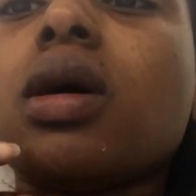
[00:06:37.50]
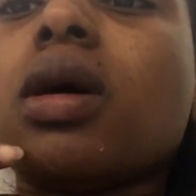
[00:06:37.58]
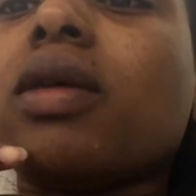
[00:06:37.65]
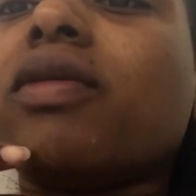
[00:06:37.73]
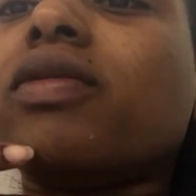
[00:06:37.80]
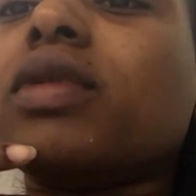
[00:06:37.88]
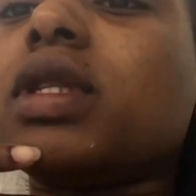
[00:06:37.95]

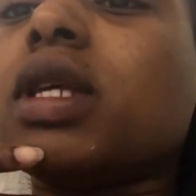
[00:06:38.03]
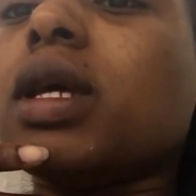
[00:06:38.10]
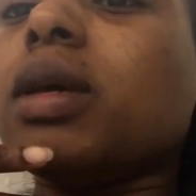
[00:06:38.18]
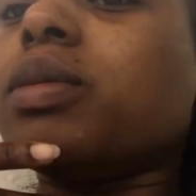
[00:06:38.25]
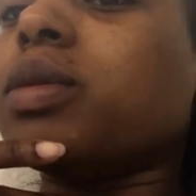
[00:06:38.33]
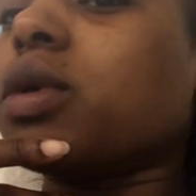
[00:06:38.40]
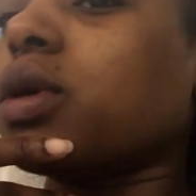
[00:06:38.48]
I've
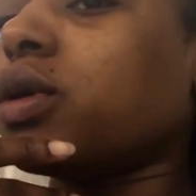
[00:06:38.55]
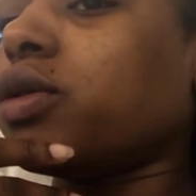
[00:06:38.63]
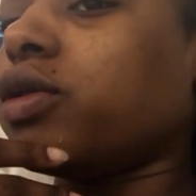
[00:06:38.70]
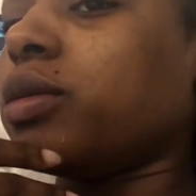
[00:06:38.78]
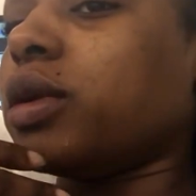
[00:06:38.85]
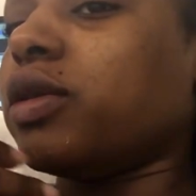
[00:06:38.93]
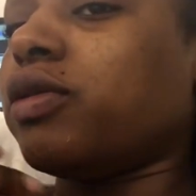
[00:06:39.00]
taped all over
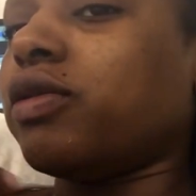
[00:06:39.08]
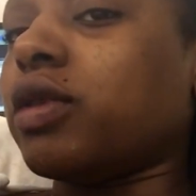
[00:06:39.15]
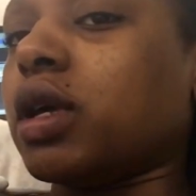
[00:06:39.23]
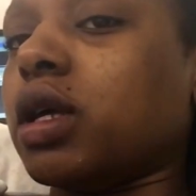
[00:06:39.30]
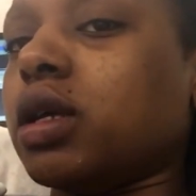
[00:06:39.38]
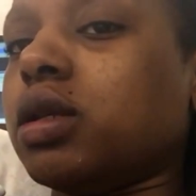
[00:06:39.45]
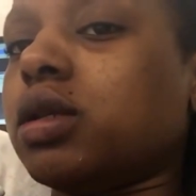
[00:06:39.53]
my
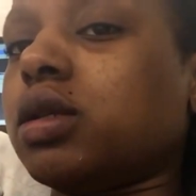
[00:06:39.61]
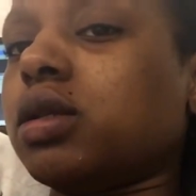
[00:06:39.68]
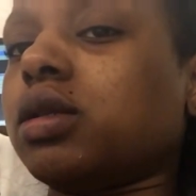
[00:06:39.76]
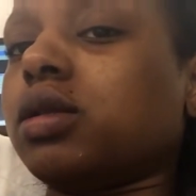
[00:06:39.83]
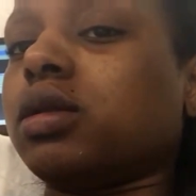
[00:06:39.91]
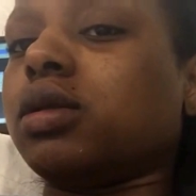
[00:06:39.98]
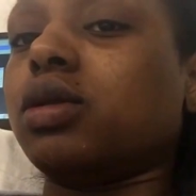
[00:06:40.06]
face.
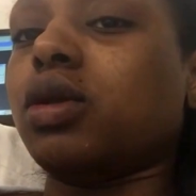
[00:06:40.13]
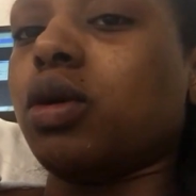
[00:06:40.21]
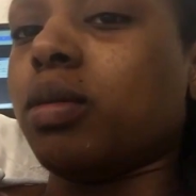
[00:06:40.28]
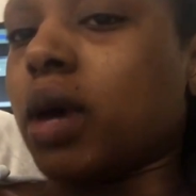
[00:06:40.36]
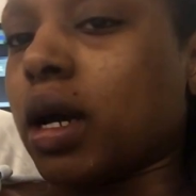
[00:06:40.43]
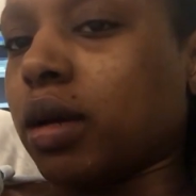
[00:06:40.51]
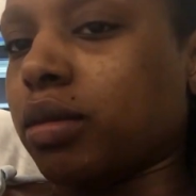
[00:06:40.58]
Don't
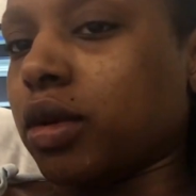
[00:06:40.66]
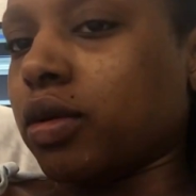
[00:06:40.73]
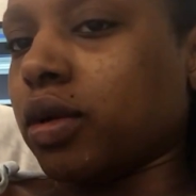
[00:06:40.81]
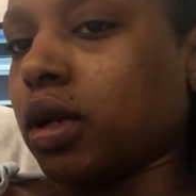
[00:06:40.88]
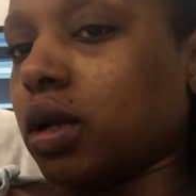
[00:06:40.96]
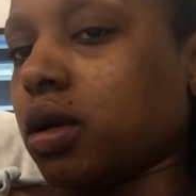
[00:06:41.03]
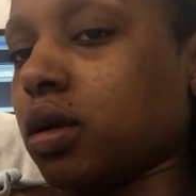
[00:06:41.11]
mind me
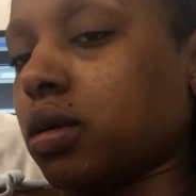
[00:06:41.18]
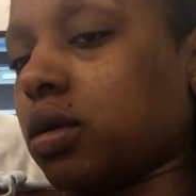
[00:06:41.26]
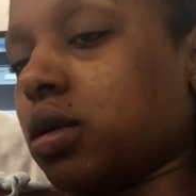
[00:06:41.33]
right now.